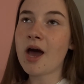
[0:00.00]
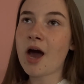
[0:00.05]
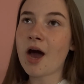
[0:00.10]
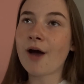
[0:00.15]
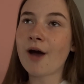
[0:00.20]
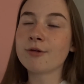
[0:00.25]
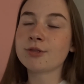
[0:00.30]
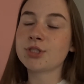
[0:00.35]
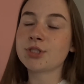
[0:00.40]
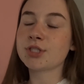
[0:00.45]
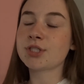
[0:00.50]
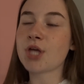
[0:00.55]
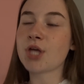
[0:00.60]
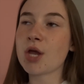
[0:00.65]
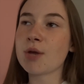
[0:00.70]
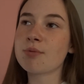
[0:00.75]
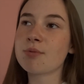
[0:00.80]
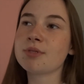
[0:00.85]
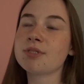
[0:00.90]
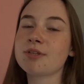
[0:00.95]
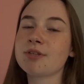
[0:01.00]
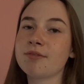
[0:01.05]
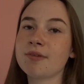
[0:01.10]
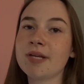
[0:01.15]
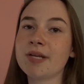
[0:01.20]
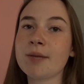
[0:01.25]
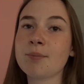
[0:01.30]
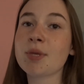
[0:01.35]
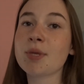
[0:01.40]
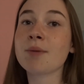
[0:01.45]
I was just hoping to
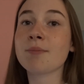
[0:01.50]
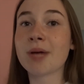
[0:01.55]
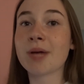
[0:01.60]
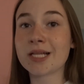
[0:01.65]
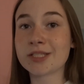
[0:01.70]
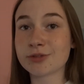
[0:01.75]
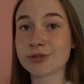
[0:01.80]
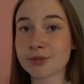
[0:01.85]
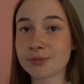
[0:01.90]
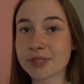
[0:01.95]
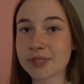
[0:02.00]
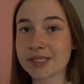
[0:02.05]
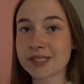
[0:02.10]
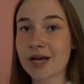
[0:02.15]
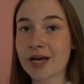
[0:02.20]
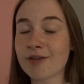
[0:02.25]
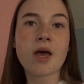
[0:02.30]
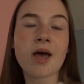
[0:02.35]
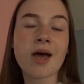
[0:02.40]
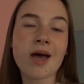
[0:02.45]
feel a bit better in myself.